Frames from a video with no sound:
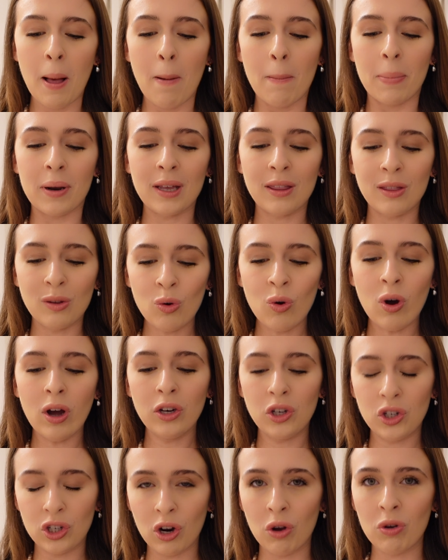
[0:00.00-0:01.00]
But I thought
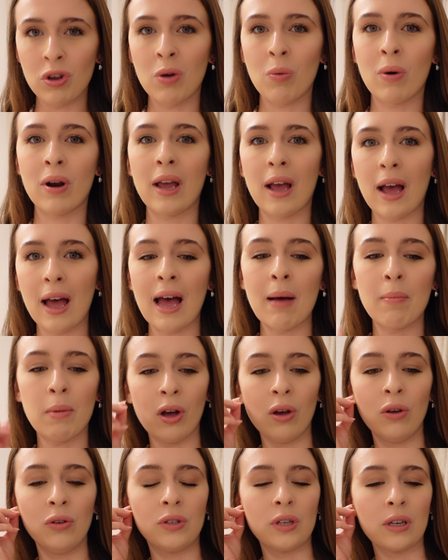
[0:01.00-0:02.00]
I'd show you when I am
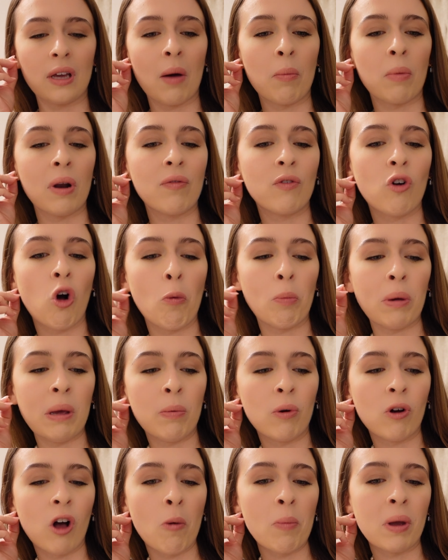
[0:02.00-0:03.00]
hosting and when I've got
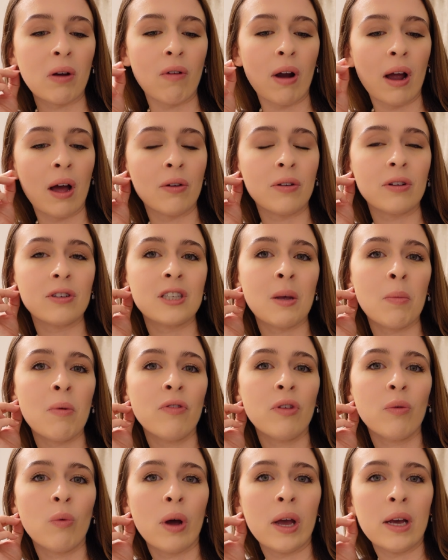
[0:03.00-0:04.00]
people coming round, some of
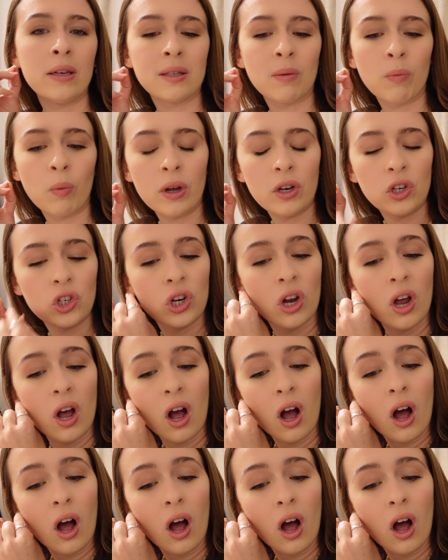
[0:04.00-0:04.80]
the ways in which